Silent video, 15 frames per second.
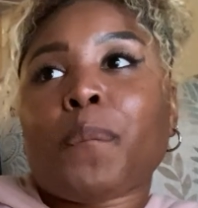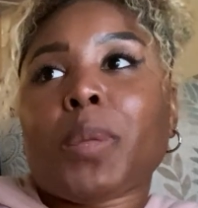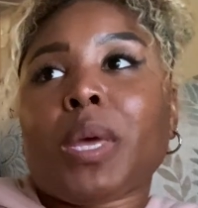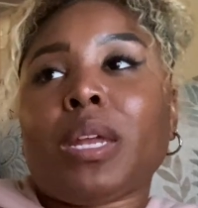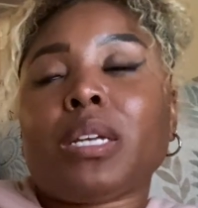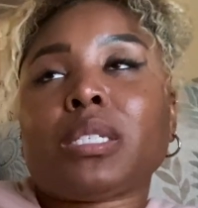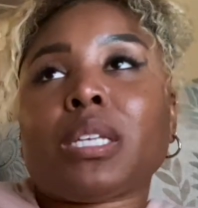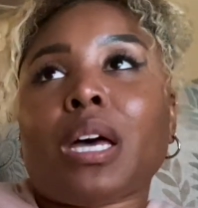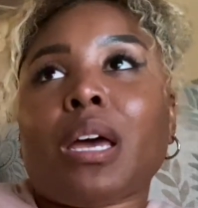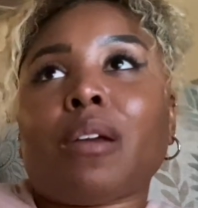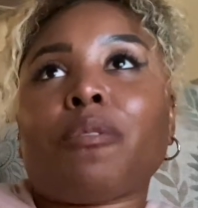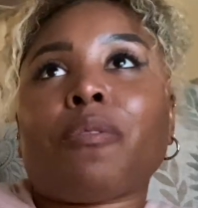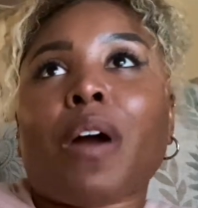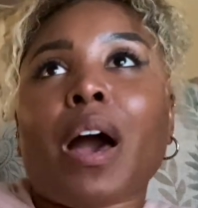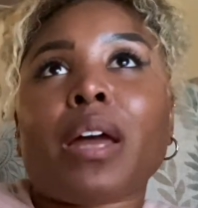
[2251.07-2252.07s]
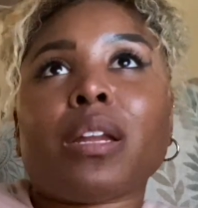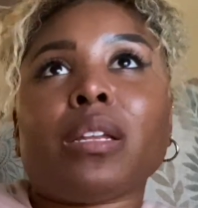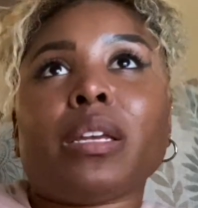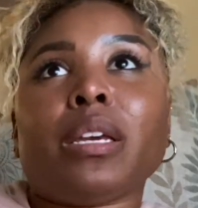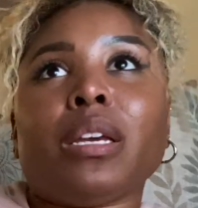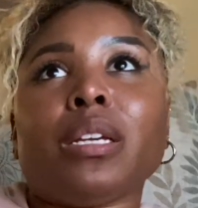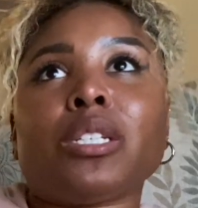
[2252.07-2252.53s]
and it's like,
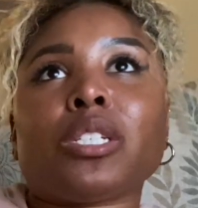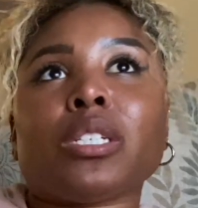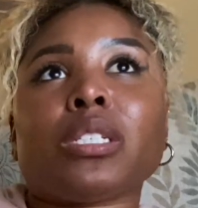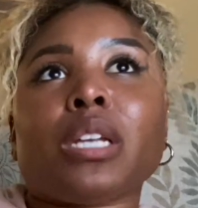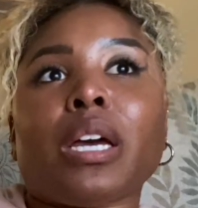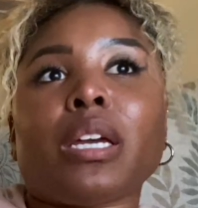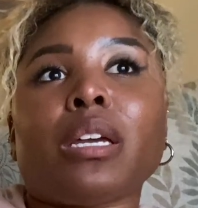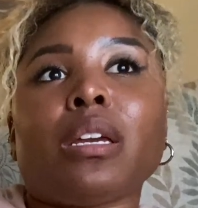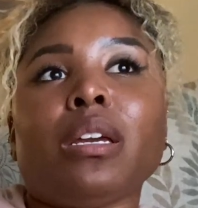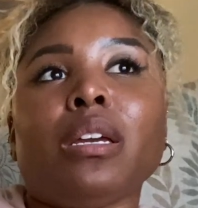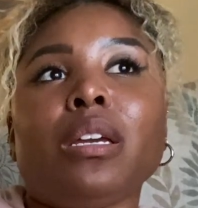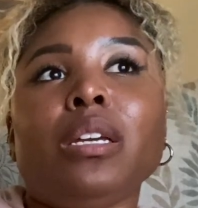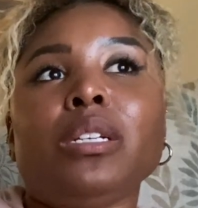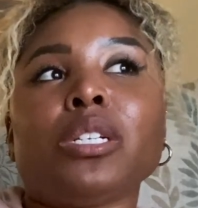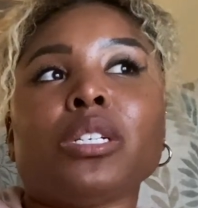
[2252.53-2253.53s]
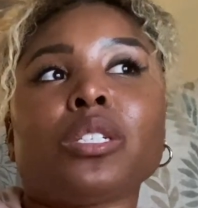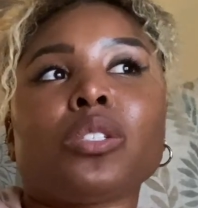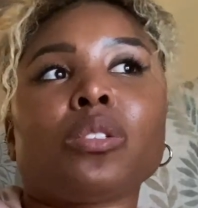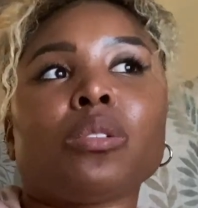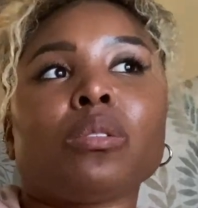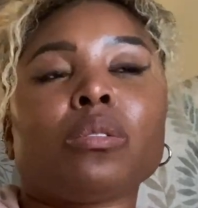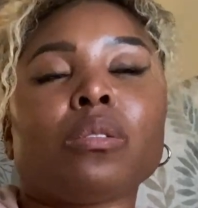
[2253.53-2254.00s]
finally, it's just like, he
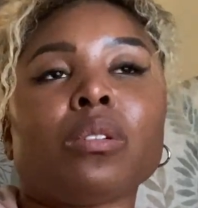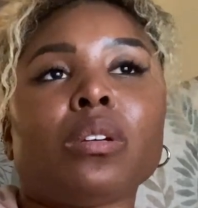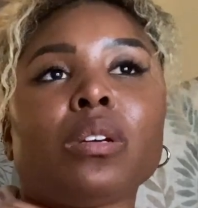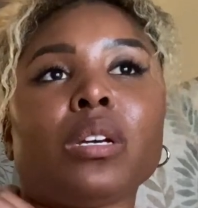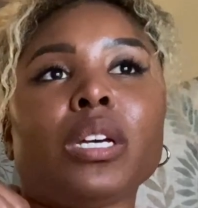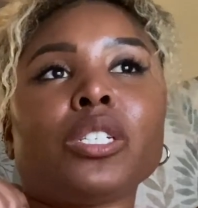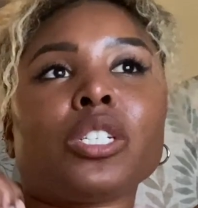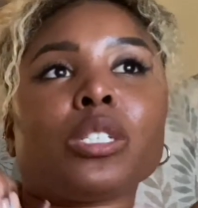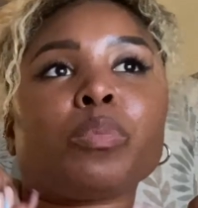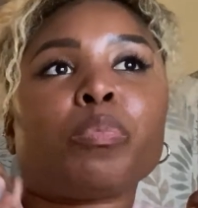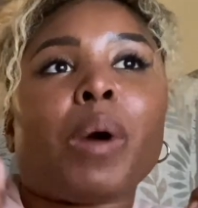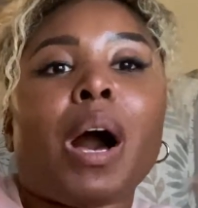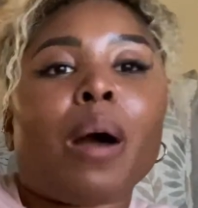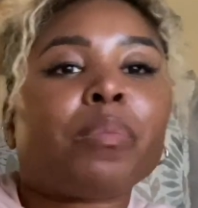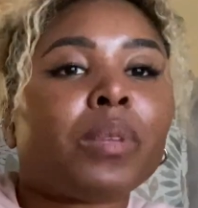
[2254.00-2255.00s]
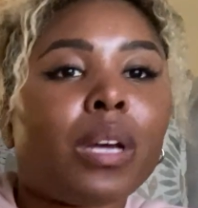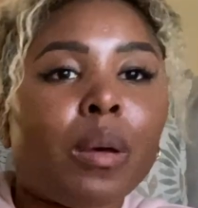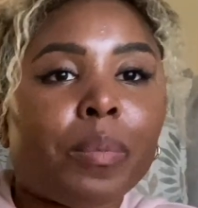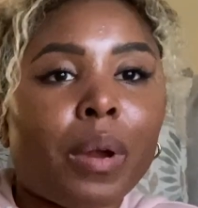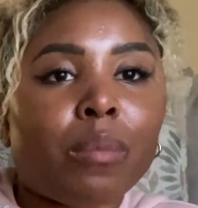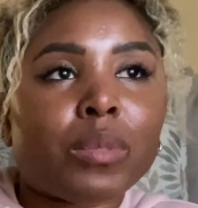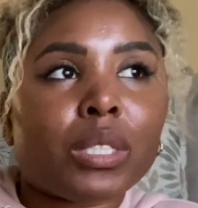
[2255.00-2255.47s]
just, it just popped up.
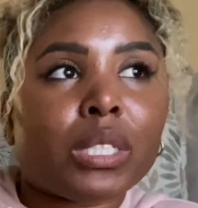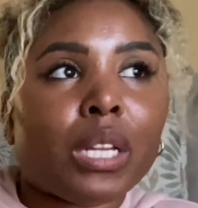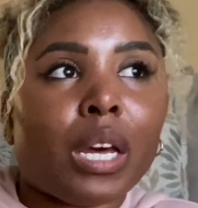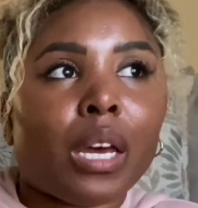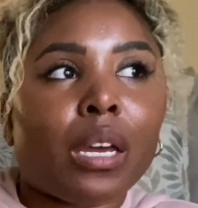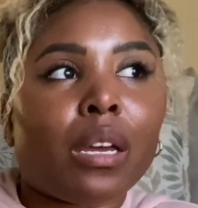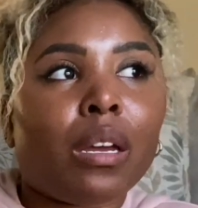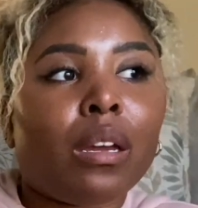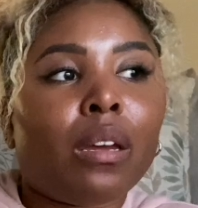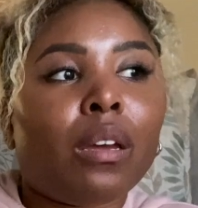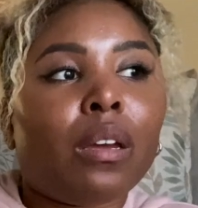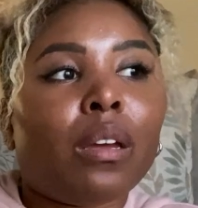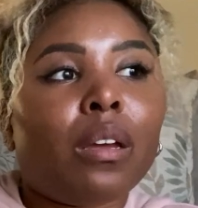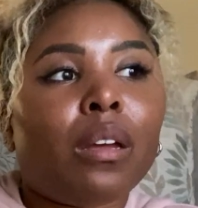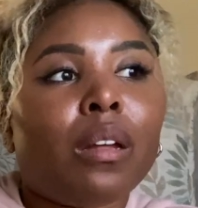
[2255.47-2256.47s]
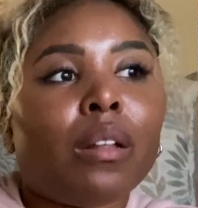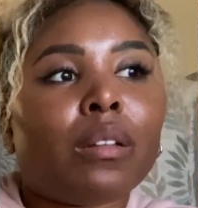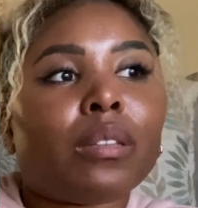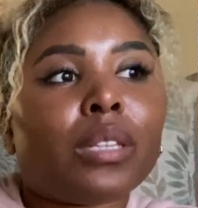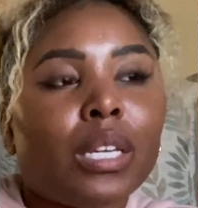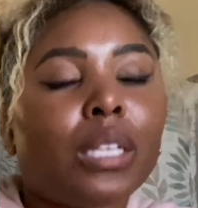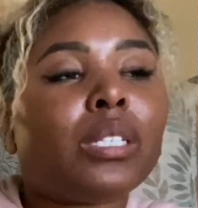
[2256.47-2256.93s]
And I'm just like,
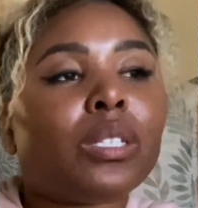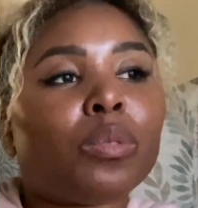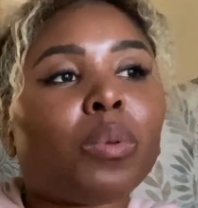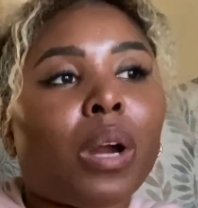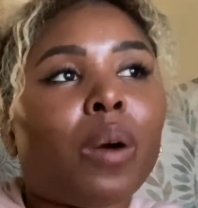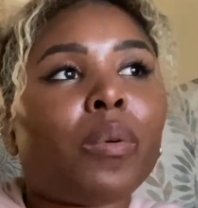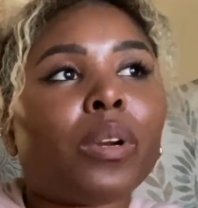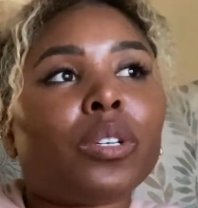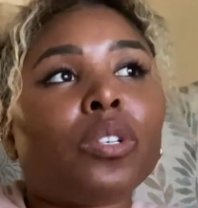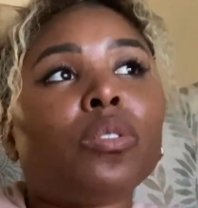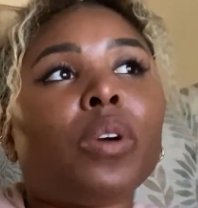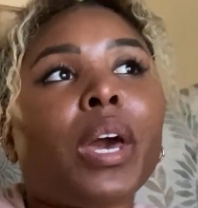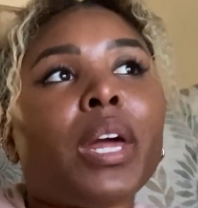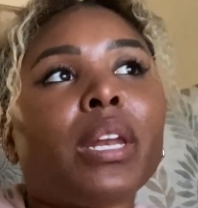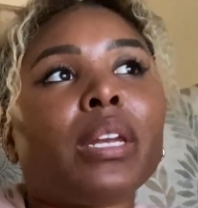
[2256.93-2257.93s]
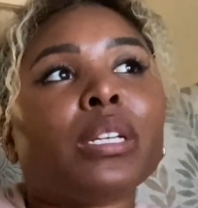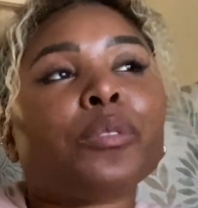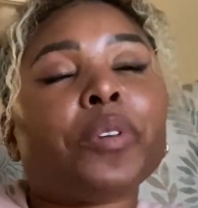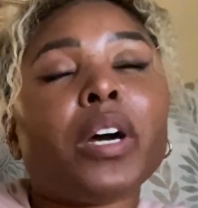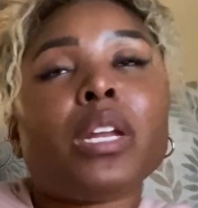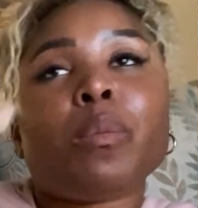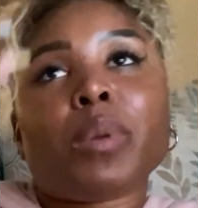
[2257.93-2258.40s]
this is what I want to do. And it's
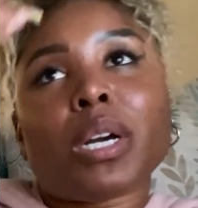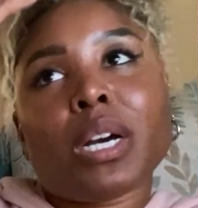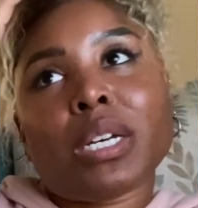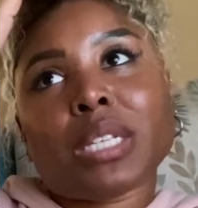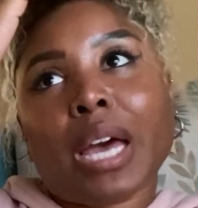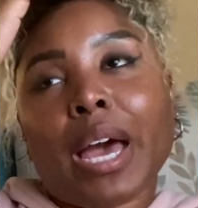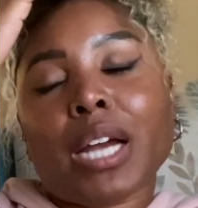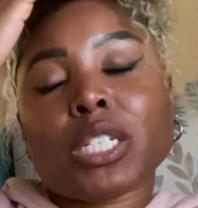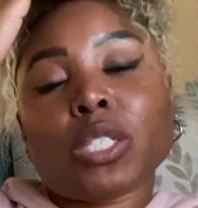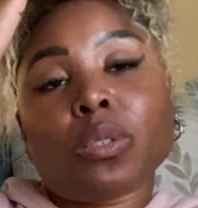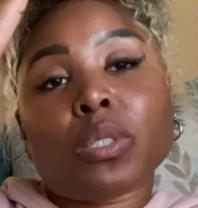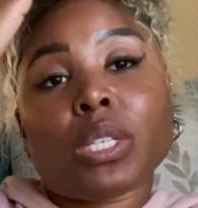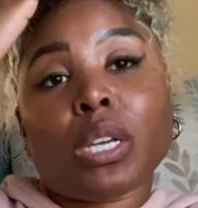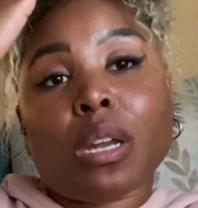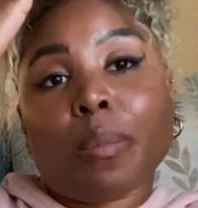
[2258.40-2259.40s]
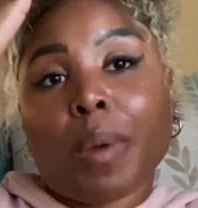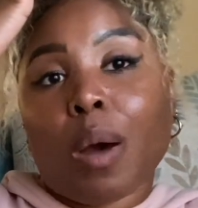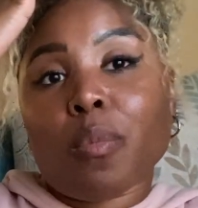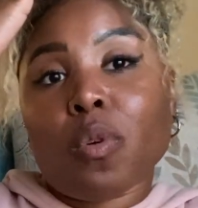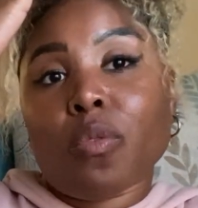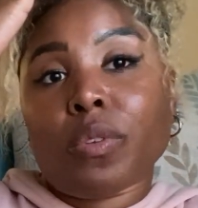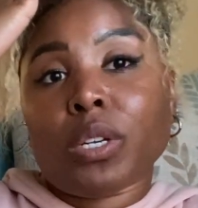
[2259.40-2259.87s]
funny because I actually was thinking
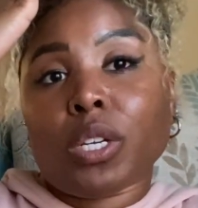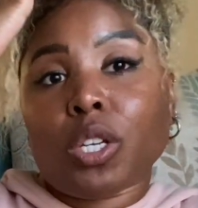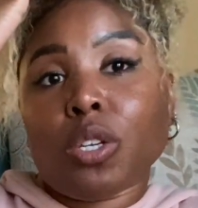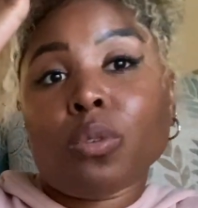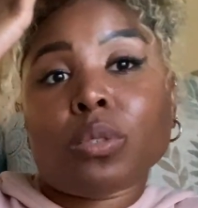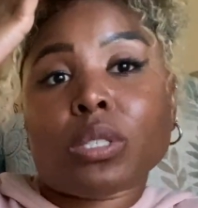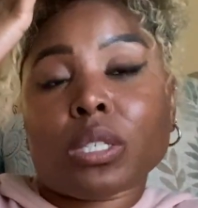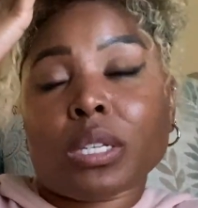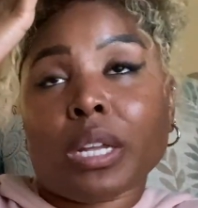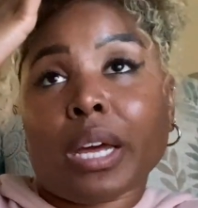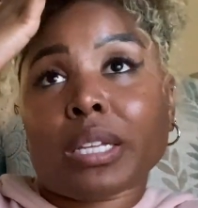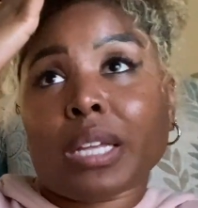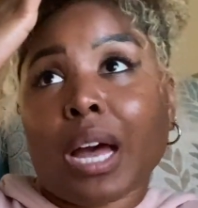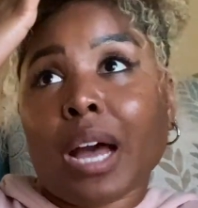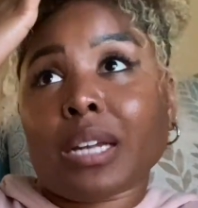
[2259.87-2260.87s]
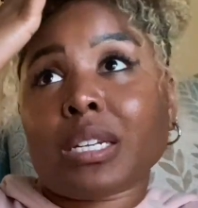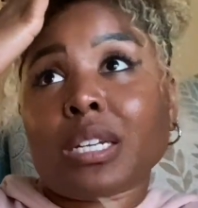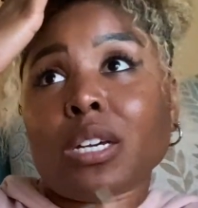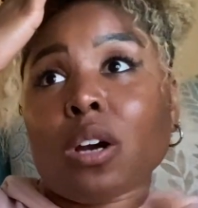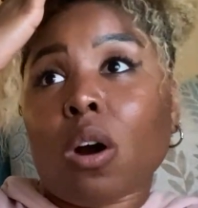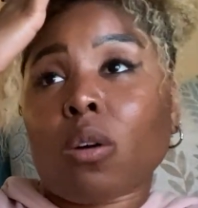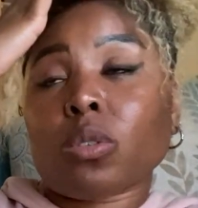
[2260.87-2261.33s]
about moving to Houston. Like the
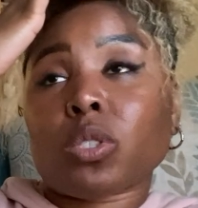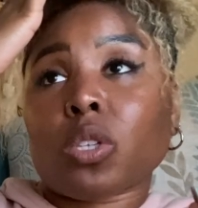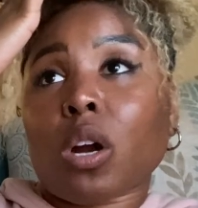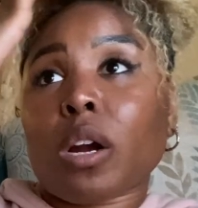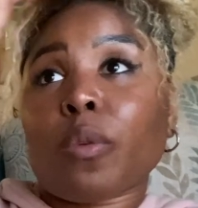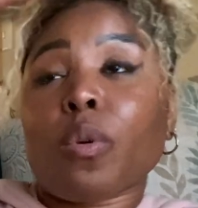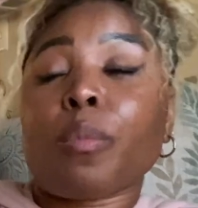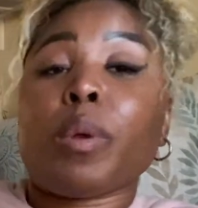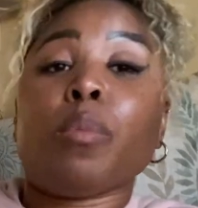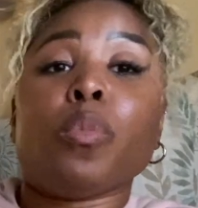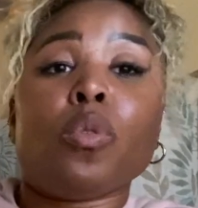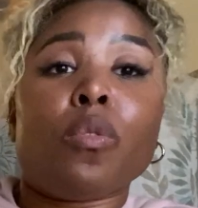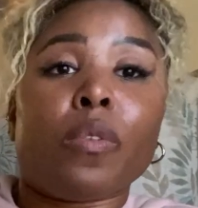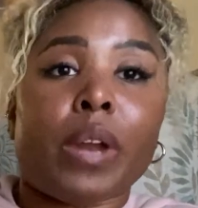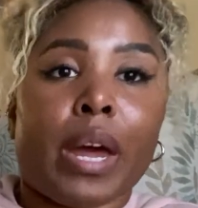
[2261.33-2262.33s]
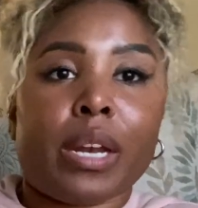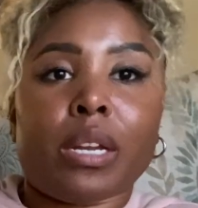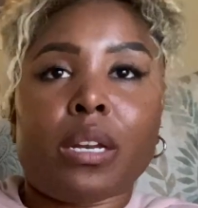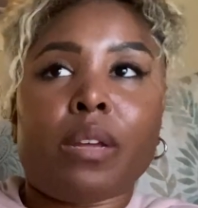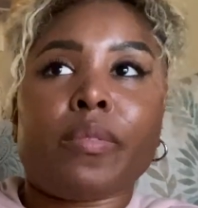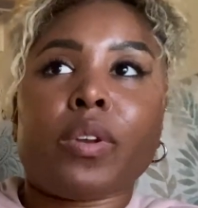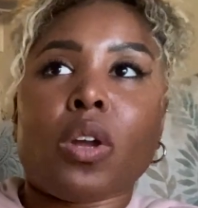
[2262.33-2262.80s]
idea whole started with me moving. I
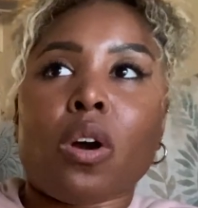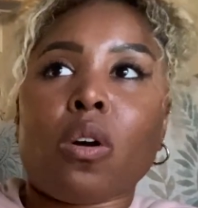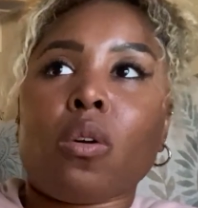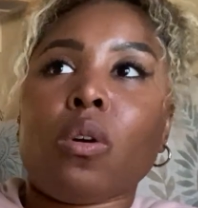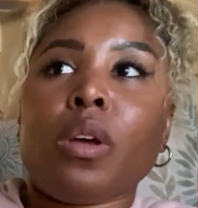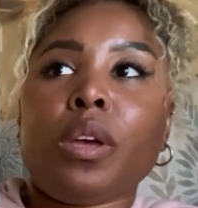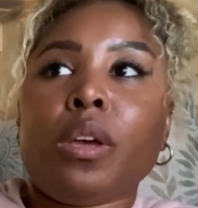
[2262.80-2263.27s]
didn't even know